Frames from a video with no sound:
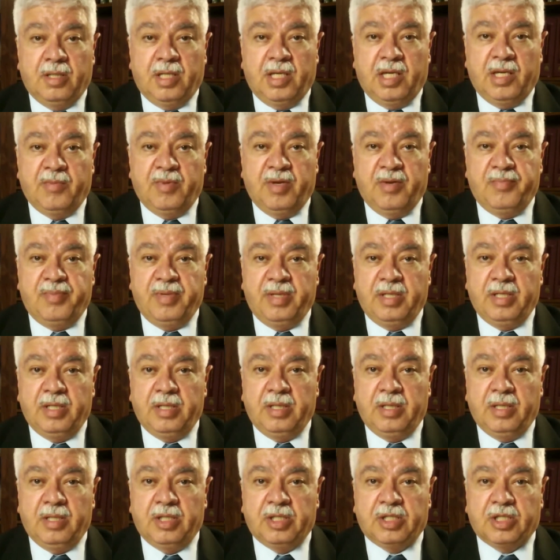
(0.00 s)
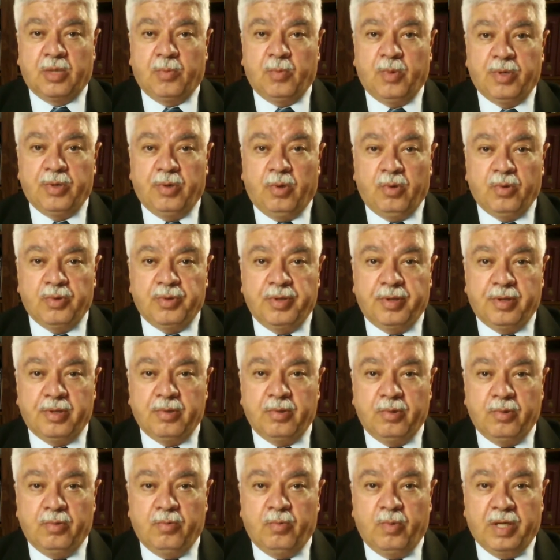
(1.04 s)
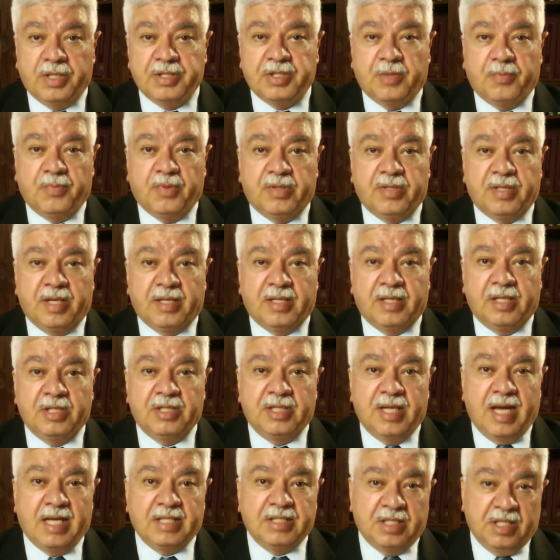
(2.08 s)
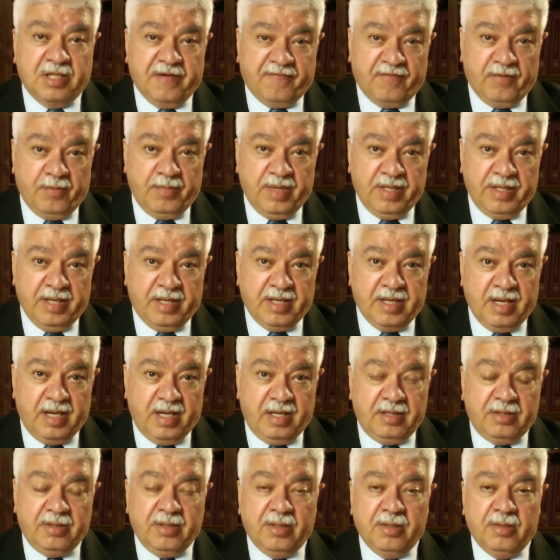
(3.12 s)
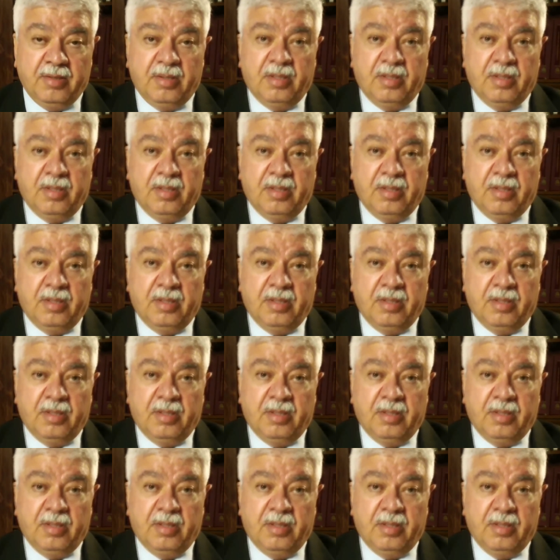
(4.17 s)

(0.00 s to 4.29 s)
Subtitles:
It may be someone older who wants to protect his assets from Medicaid.